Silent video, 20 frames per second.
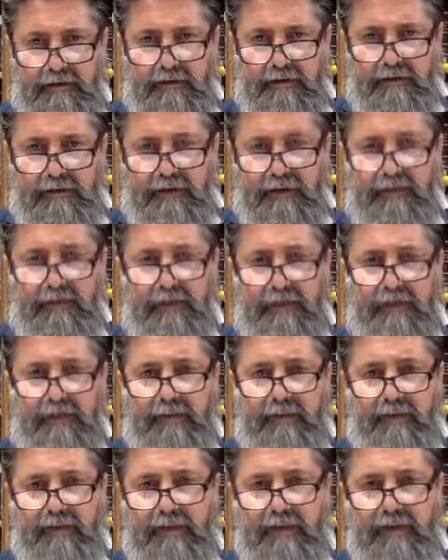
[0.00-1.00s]
like many
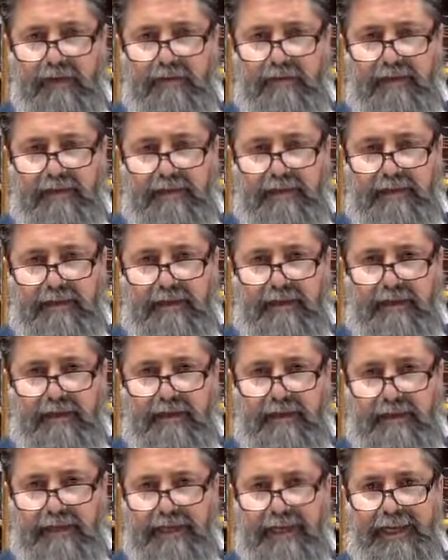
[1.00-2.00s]
people give, let's
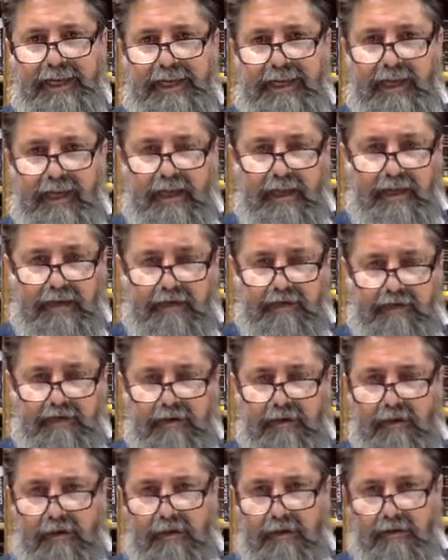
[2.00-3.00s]
say, Daniel
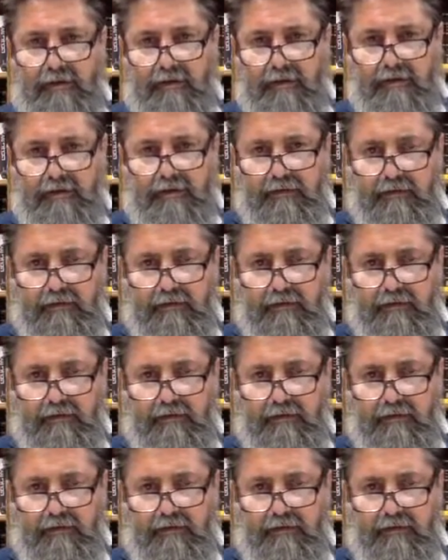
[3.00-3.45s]
for a girl.